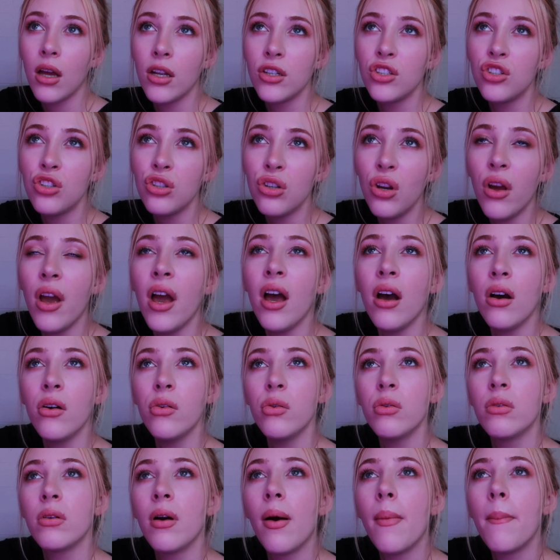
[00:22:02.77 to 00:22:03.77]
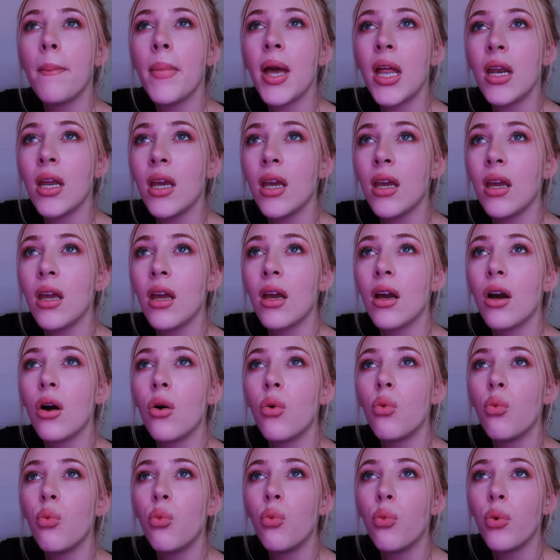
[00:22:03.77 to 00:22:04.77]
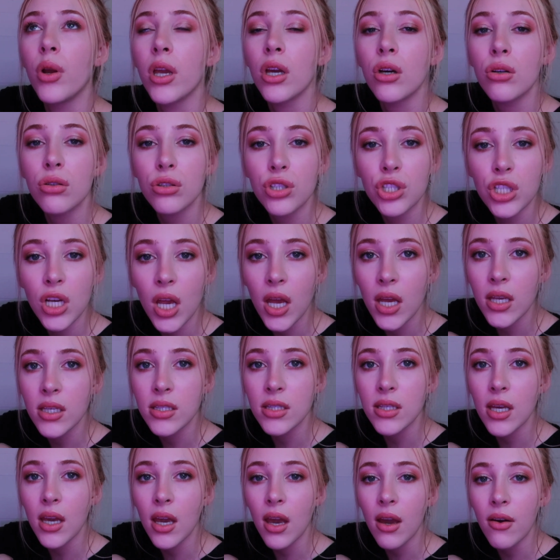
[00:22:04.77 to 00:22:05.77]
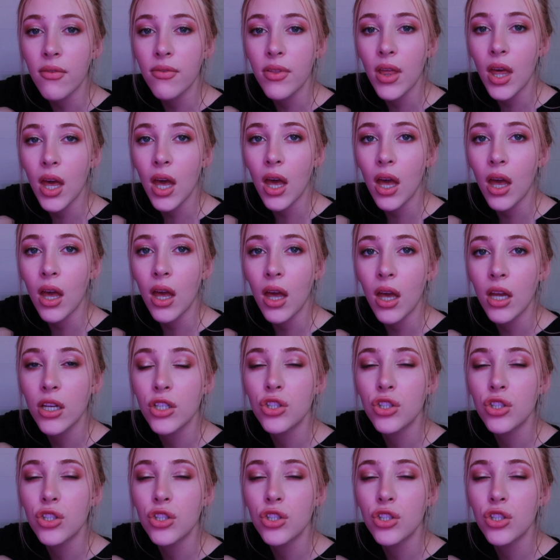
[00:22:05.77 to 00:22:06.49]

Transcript: Do you know how many wheelchairs they have there?